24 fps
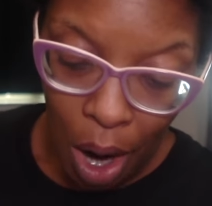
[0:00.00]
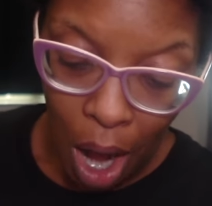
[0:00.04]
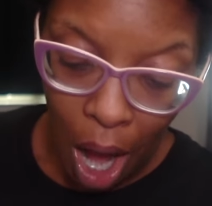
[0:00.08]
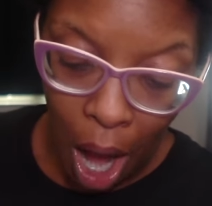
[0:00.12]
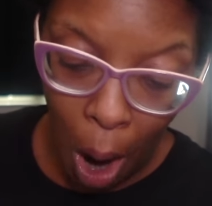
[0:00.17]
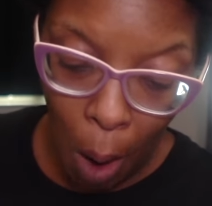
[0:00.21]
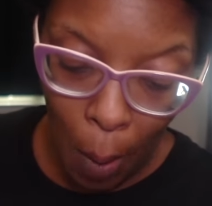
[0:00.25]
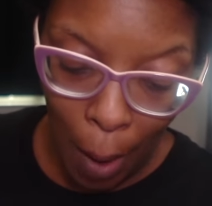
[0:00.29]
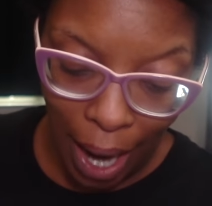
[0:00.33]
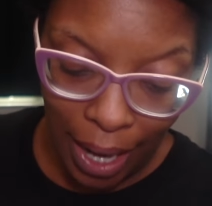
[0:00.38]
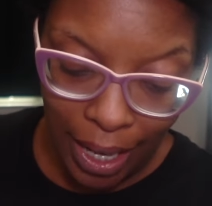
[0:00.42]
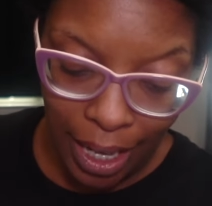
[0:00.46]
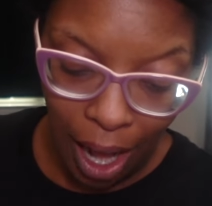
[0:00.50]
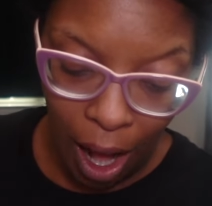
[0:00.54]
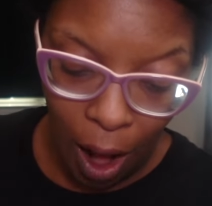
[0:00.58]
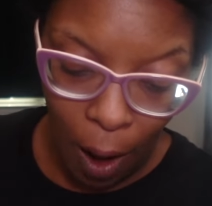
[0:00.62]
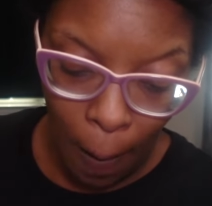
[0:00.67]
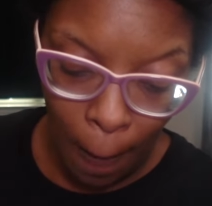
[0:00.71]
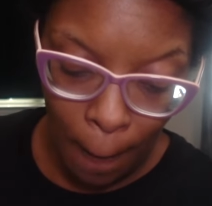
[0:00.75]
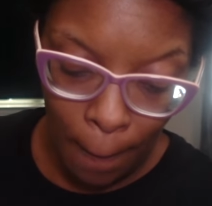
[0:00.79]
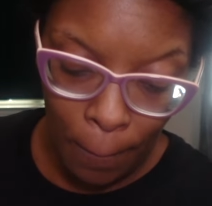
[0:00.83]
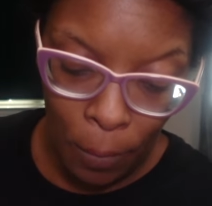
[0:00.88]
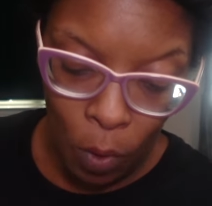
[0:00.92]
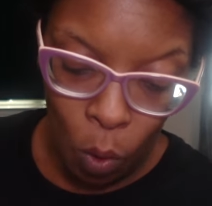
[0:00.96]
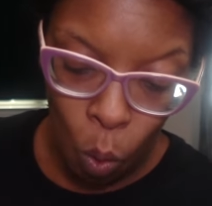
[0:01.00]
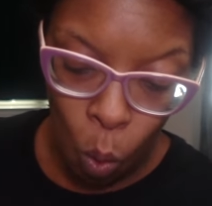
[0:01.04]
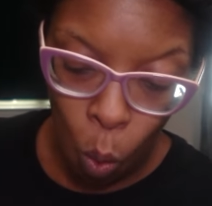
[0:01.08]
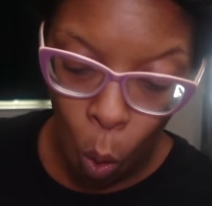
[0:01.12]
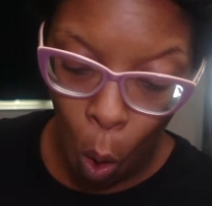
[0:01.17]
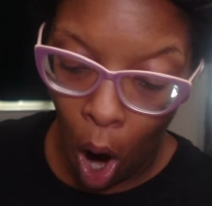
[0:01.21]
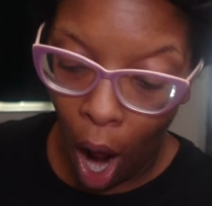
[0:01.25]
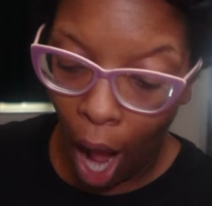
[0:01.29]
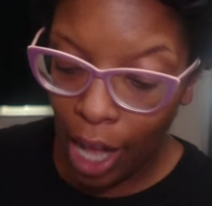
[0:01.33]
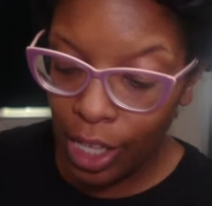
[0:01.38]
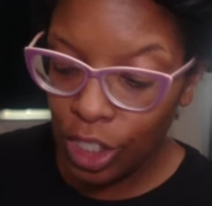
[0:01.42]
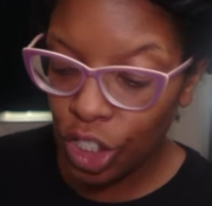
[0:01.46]
All right, y'all.
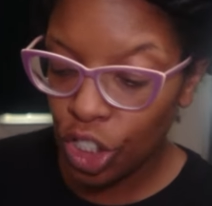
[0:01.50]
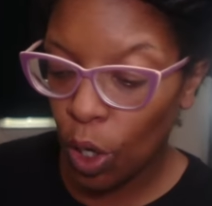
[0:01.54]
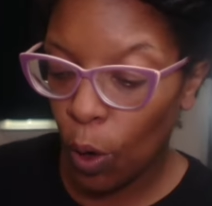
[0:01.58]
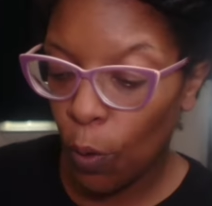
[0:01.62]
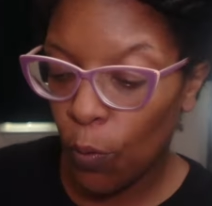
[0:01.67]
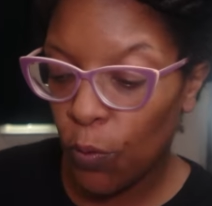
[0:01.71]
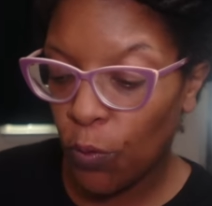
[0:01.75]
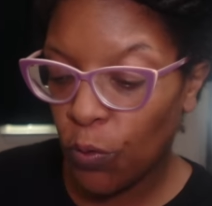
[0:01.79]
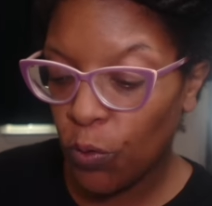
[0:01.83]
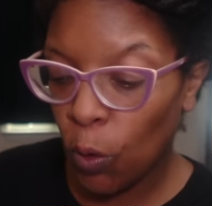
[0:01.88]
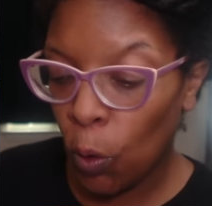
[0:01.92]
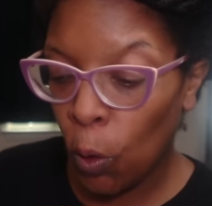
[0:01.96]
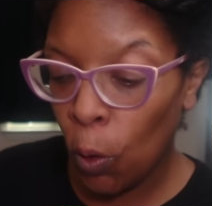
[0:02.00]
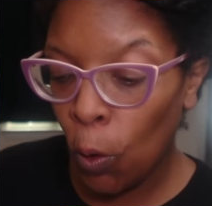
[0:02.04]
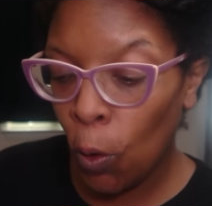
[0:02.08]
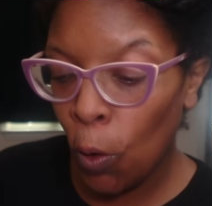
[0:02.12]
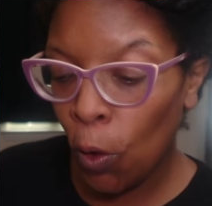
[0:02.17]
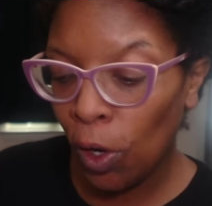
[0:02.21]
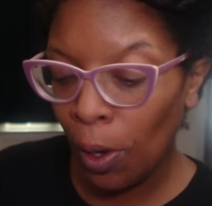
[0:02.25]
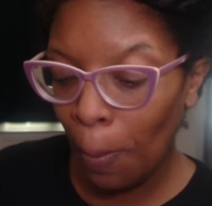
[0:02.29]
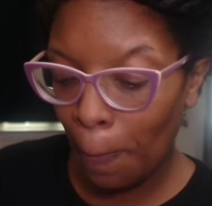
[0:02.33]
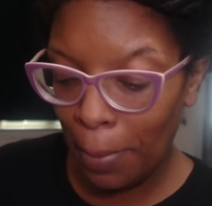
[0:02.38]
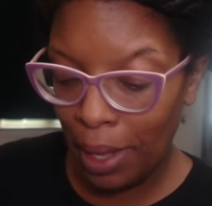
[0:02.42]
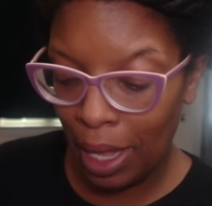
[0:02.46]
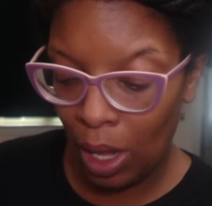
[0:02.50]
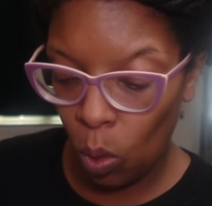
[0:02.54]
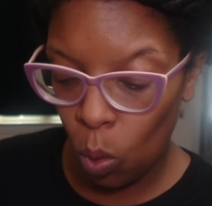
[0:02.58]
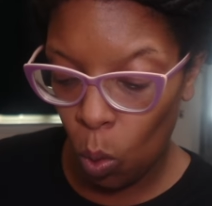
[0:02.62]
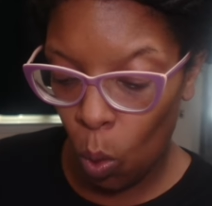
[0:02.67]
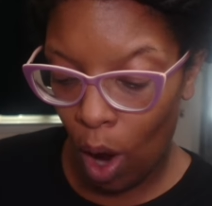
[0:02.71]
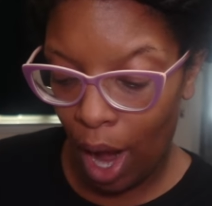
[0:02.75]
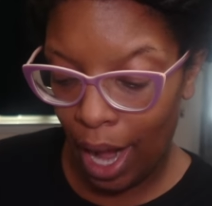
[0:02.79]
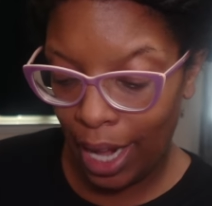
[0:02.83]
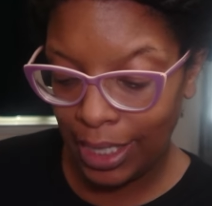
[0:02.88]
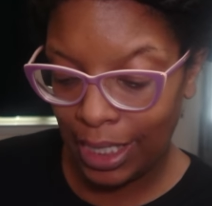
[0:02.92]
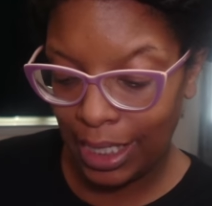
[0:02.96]
Watch Fool Me
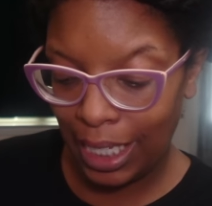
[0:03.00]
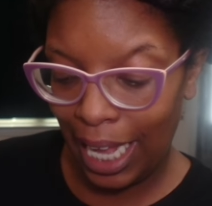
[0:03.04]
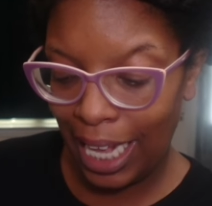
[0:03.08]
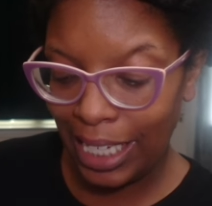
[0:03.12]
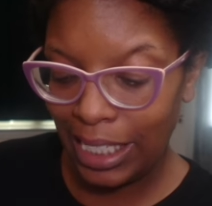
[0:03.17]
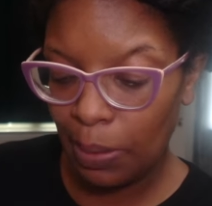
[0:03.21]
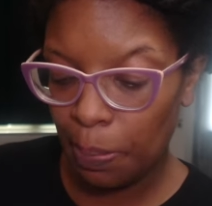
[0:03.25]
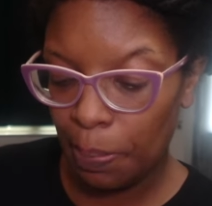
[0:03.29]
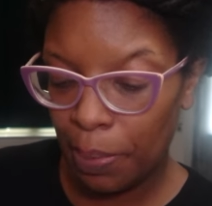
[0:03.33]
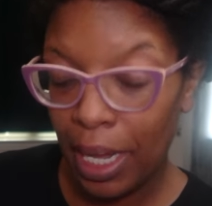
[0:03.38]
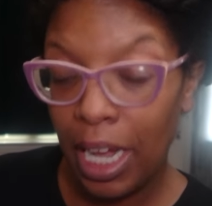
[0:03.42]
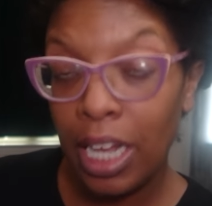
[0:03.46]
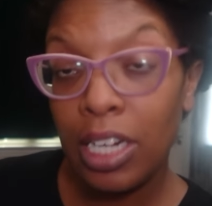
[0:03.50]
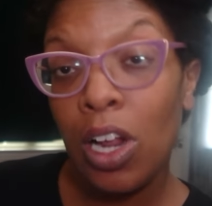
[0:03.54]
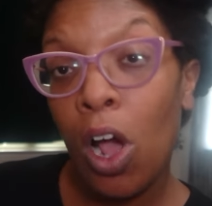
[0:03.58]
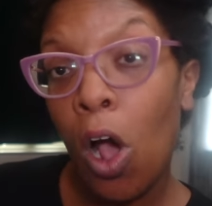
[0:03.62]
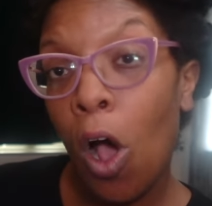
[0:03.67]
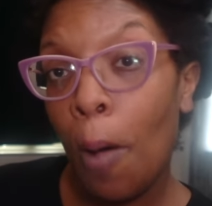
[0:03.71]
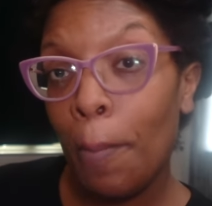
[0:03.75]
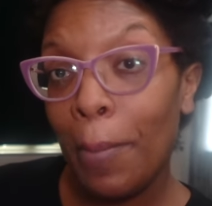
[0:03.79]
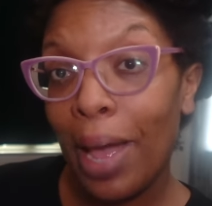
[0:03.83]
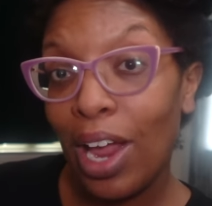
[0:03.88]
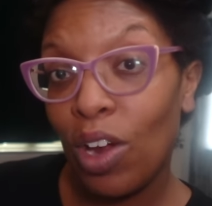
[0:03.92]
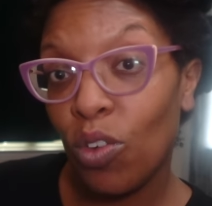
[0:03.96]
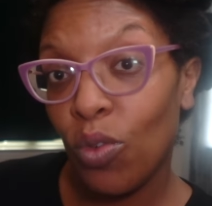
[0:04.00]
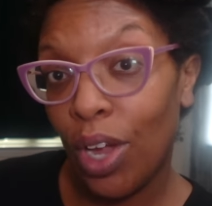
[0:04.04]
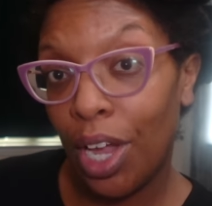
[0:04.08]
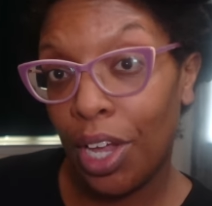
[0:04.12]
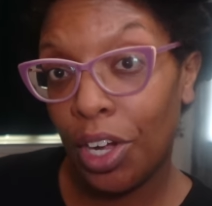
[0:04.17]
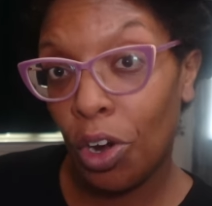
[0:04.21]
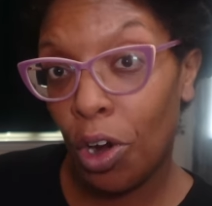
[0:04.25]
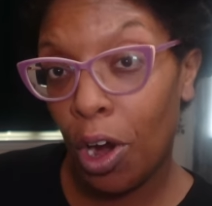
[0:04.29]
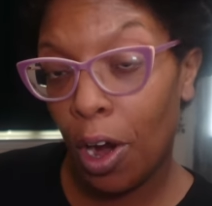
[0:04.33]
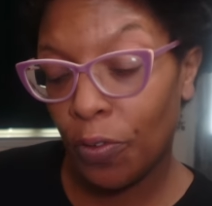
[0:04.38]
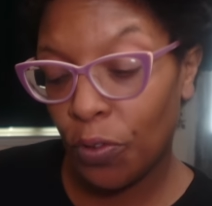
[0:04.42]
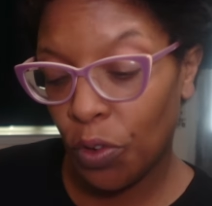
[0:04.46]
Once. It's been on my
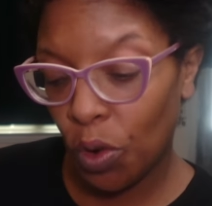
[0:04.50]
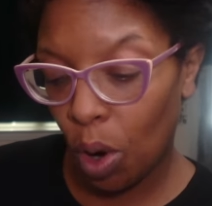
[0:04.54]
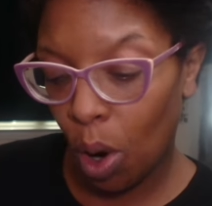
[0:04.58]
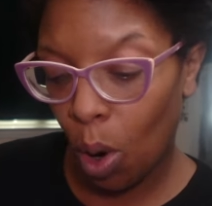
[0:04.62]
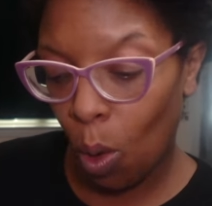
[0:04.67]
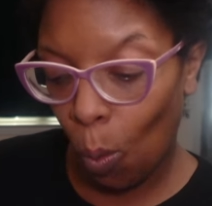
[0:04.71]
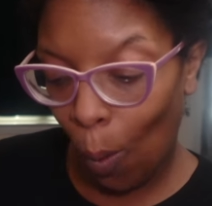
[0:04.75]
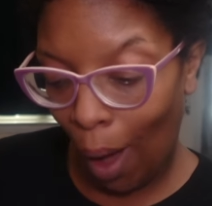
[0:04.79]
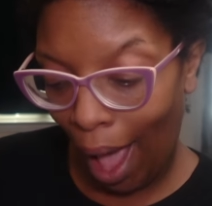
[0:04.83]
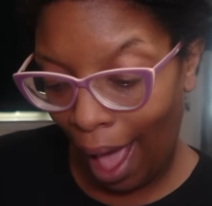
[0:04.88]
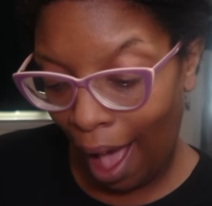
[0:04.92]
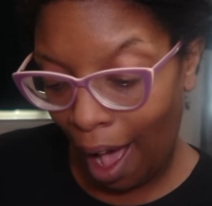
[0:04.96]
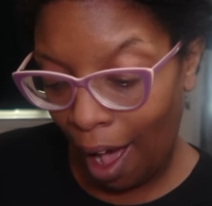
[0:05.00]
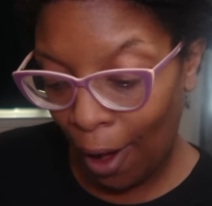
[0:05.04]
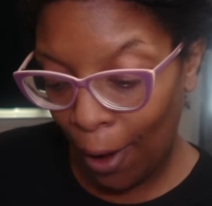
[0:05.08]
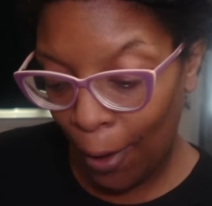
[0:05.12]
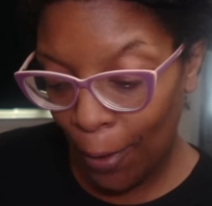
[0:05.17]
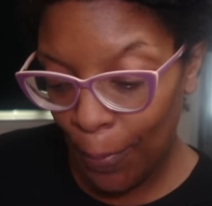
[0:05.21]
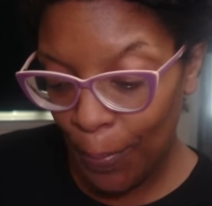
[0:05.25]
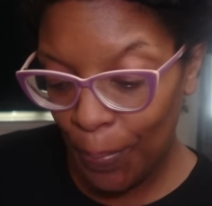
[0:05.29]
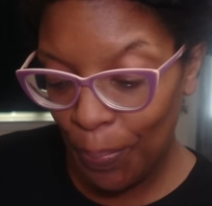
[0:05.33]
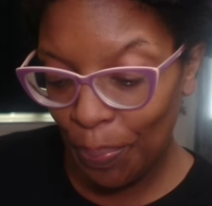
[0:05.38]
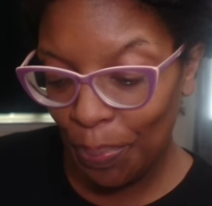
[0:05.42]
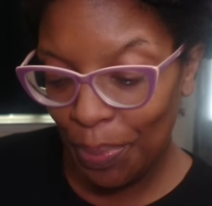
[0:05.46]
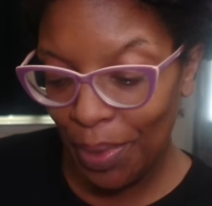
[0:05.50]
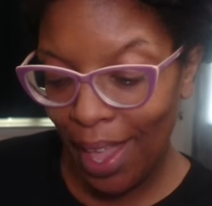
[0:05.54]
radar for a while.